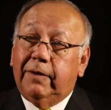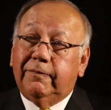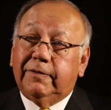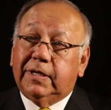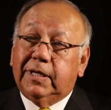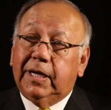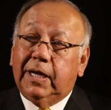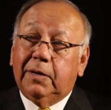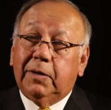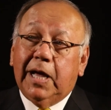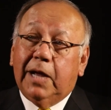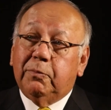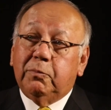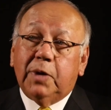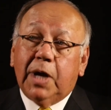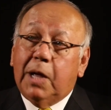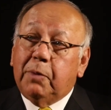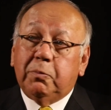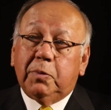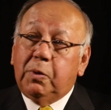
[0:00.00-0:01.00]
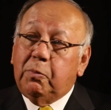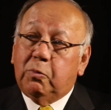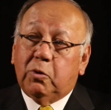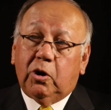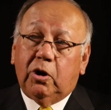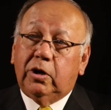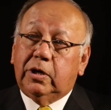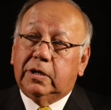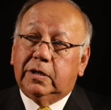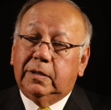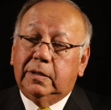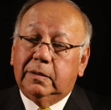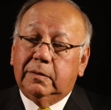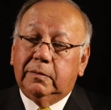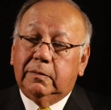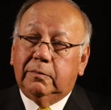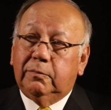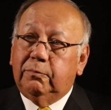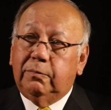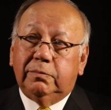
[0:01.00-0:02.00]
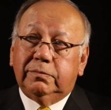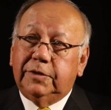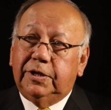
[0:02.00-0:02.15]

everything, and we weren't. Mm-hmm.